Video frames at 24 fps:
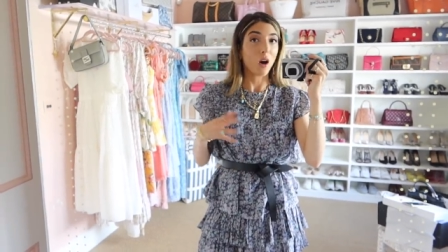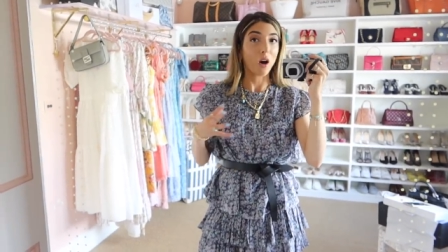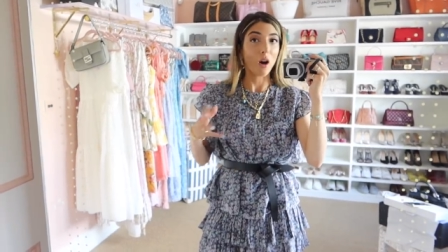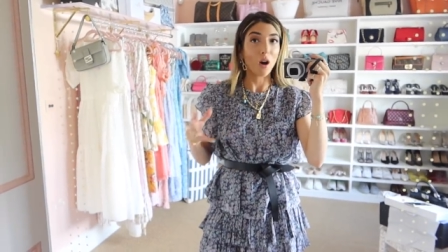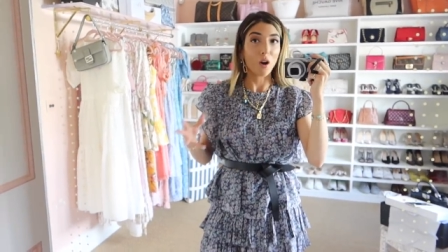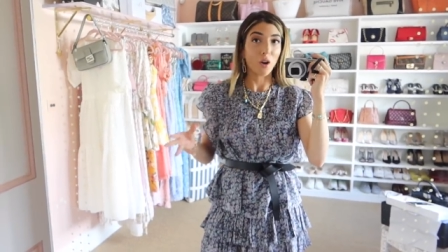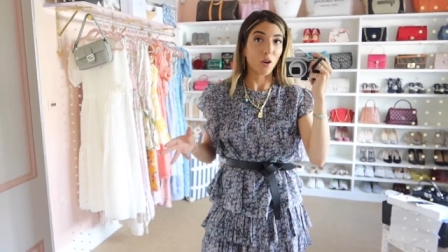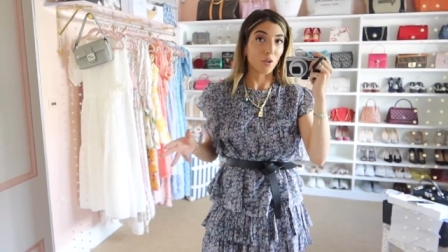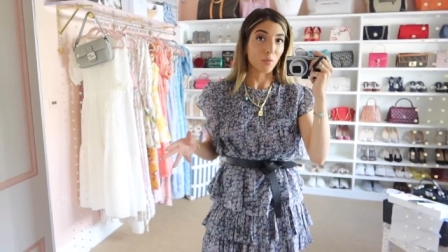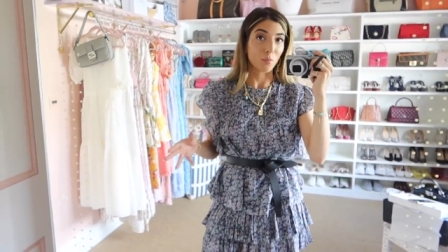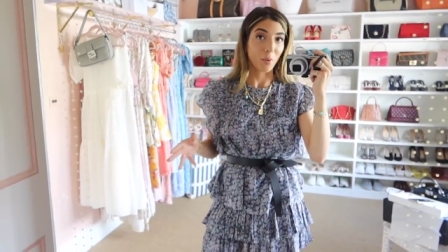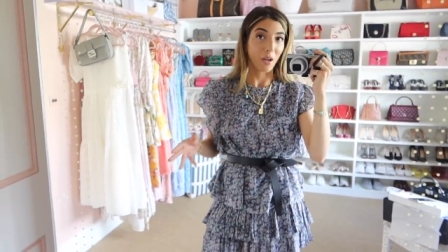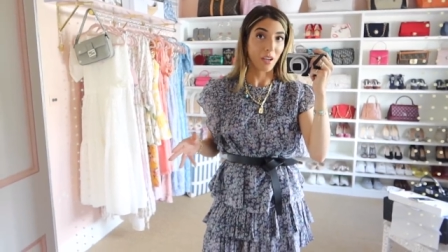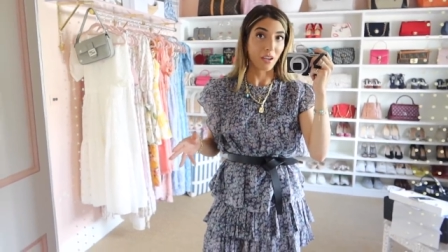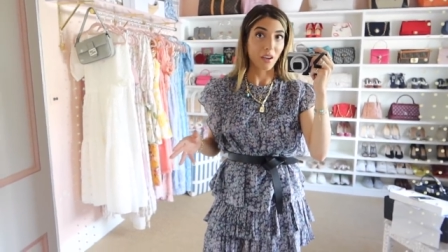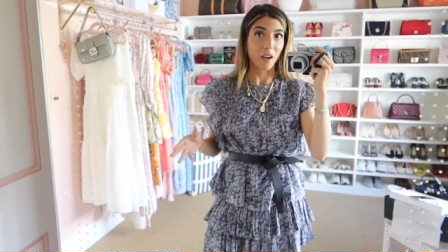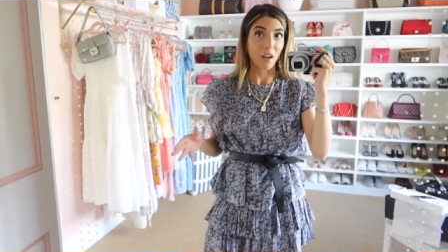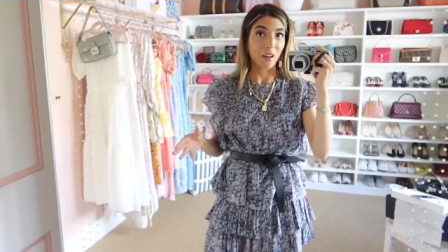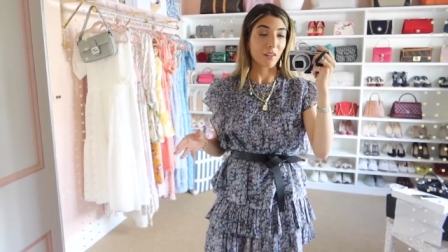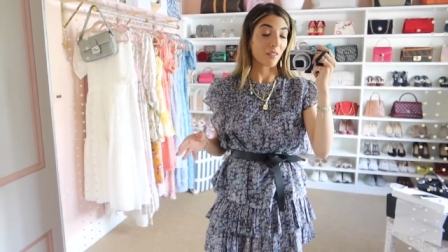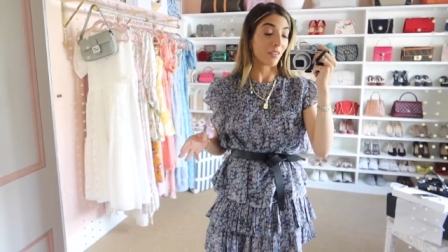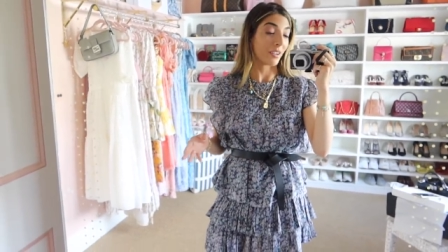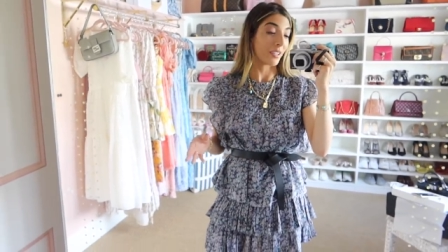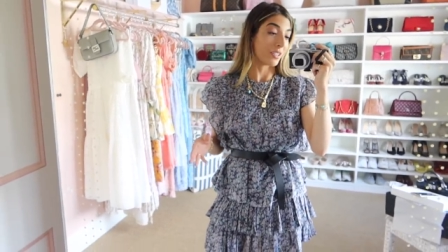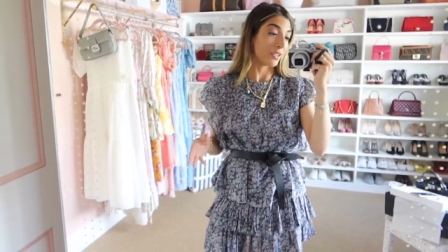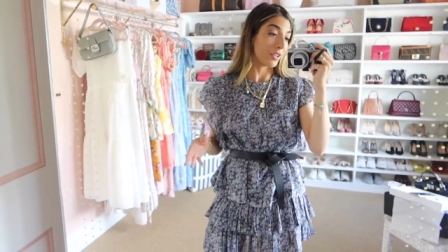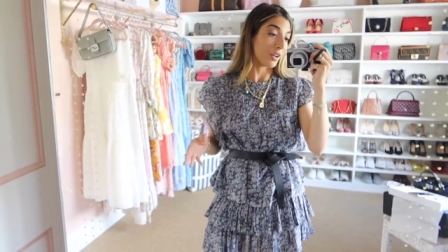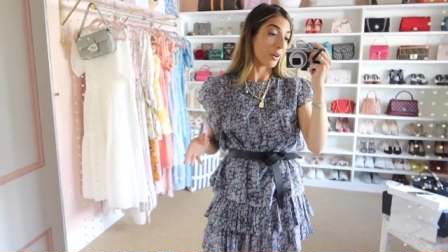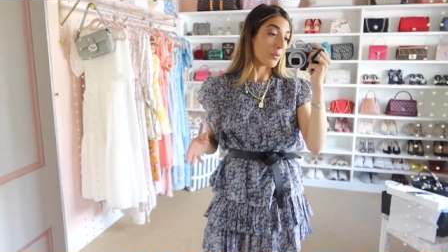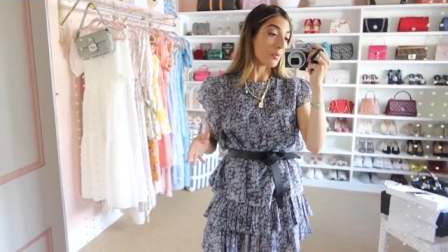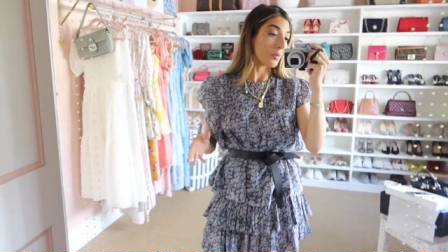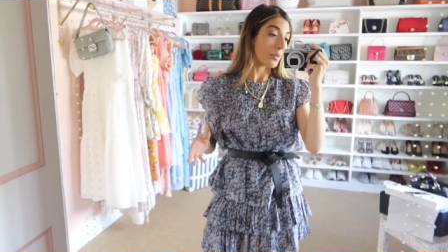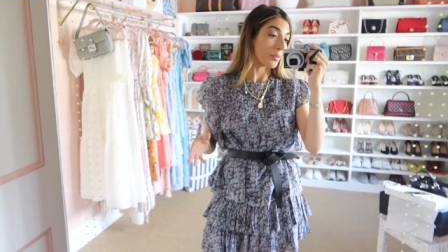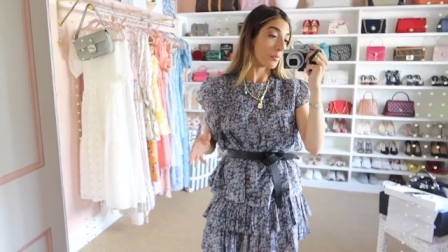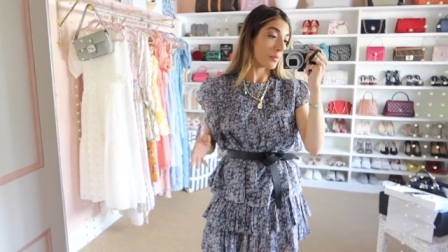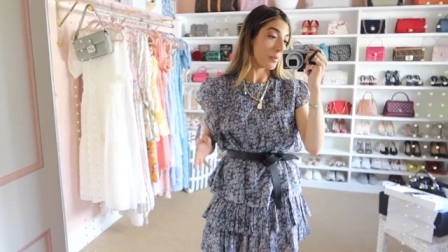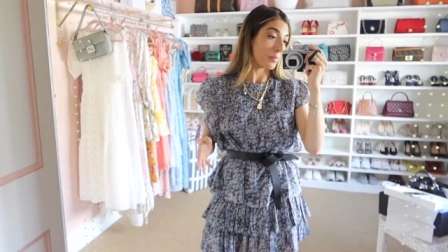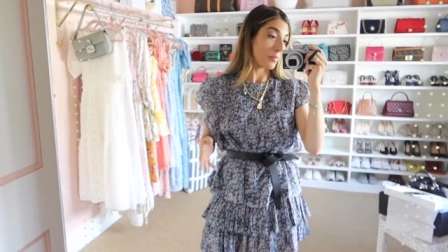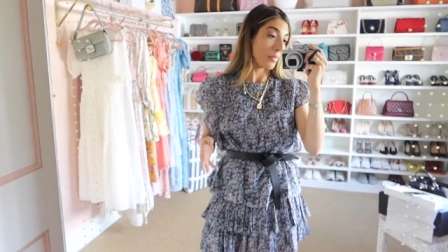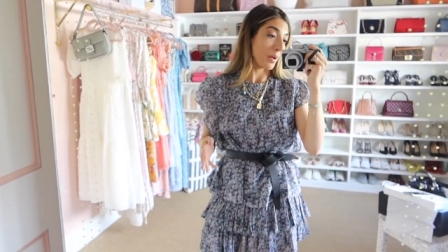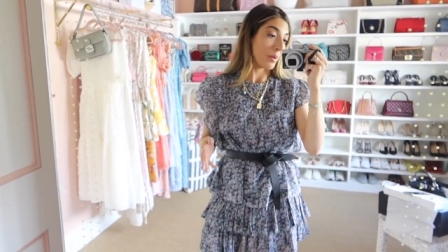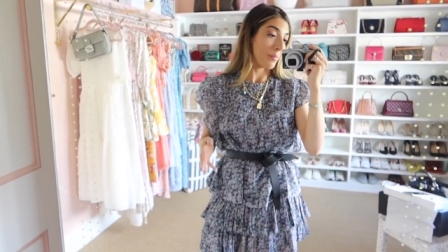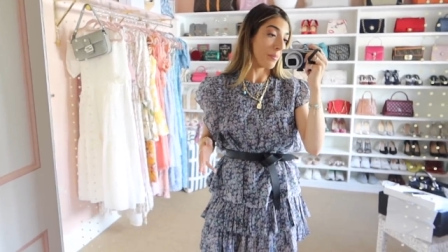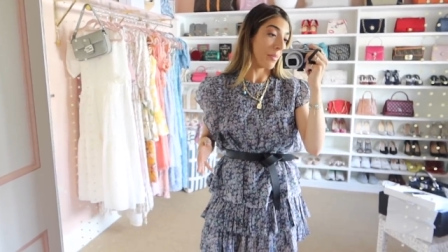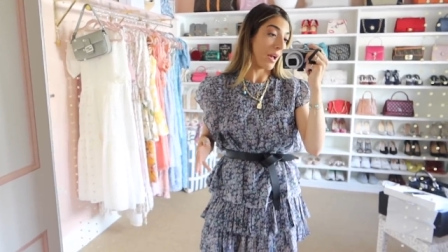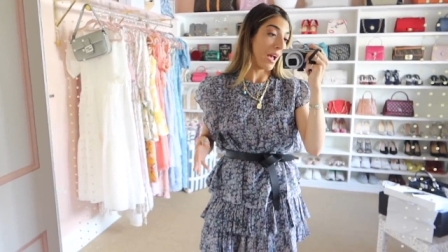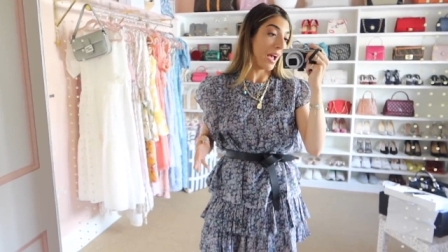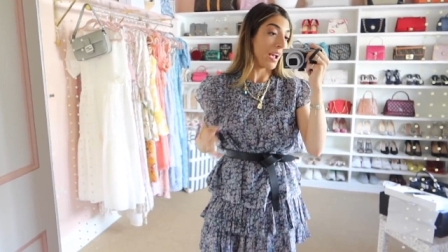hardware colour I can go with with
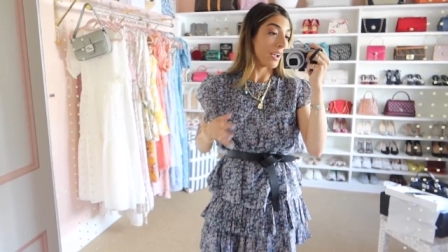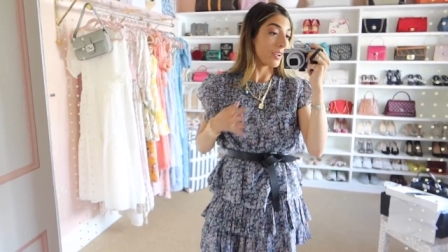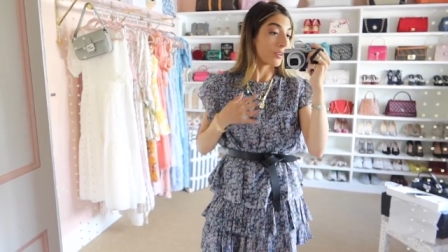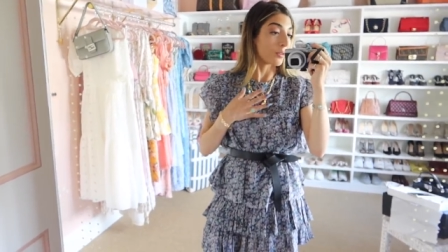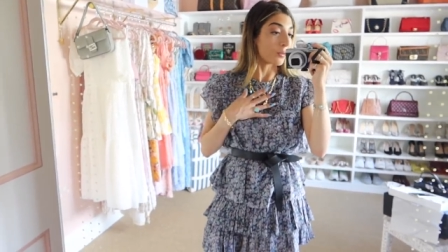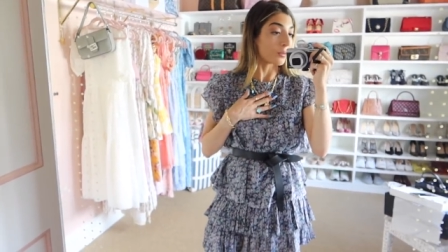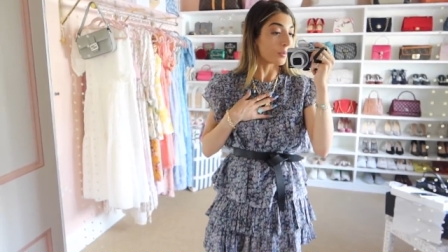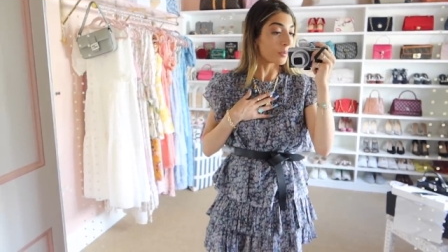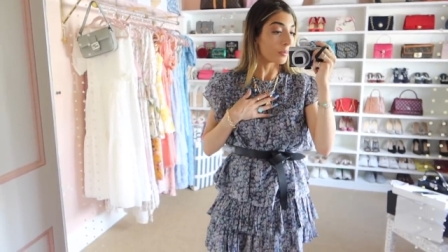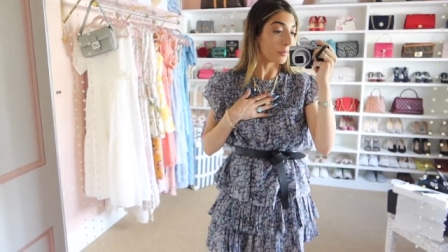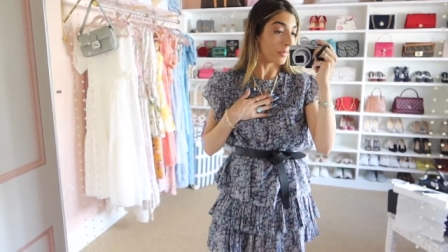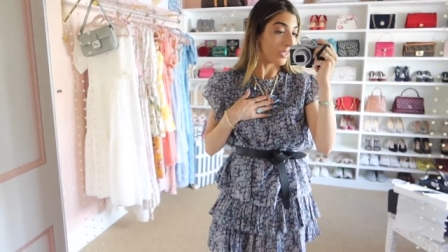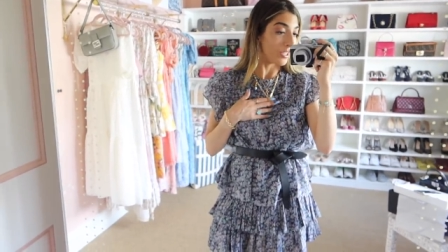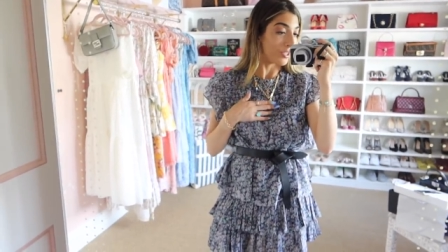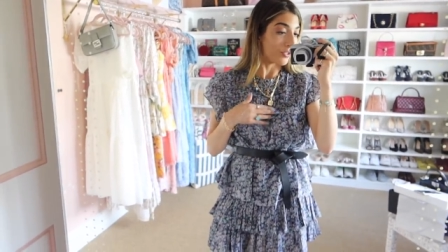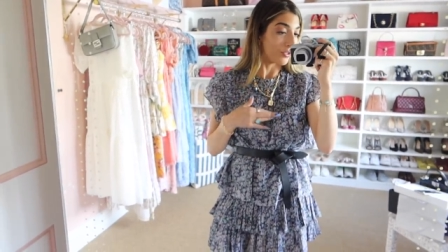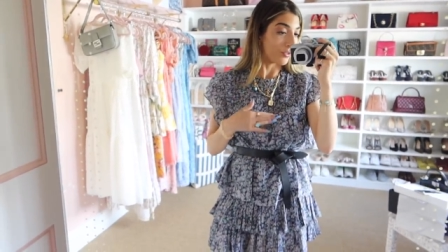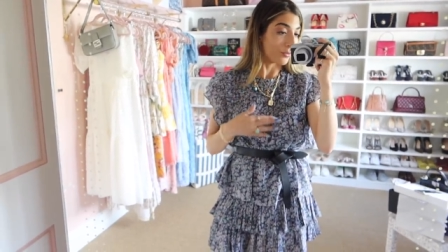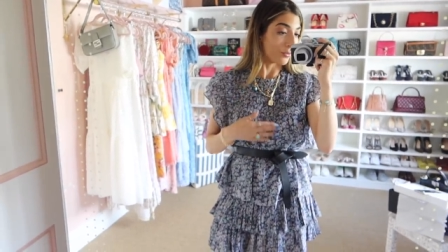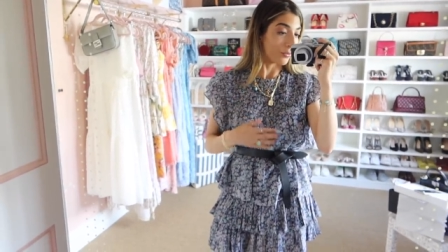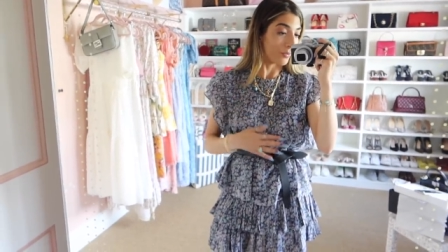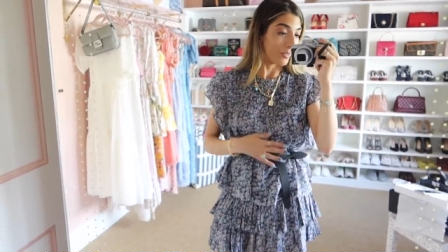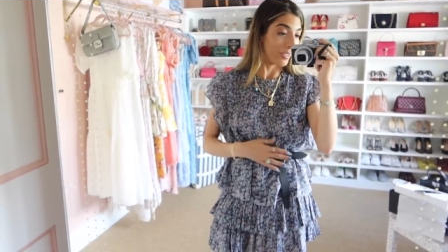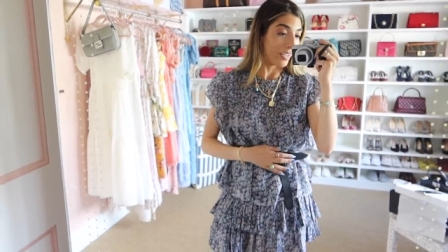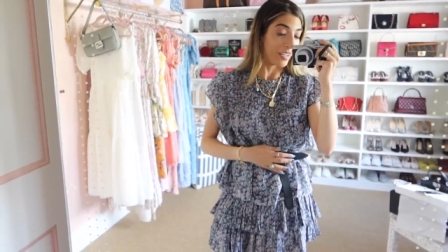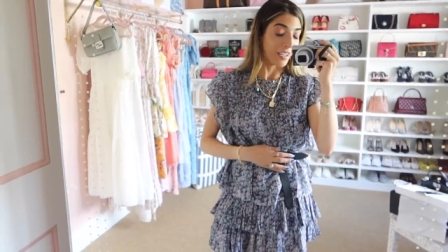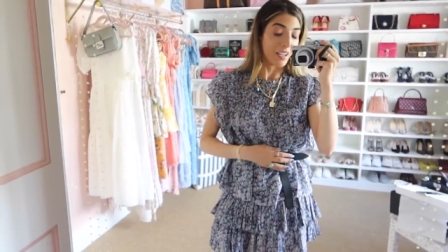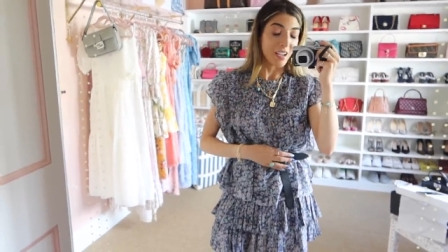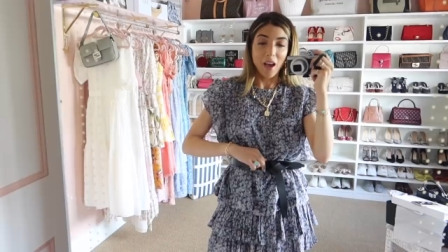my bag or with my jewellery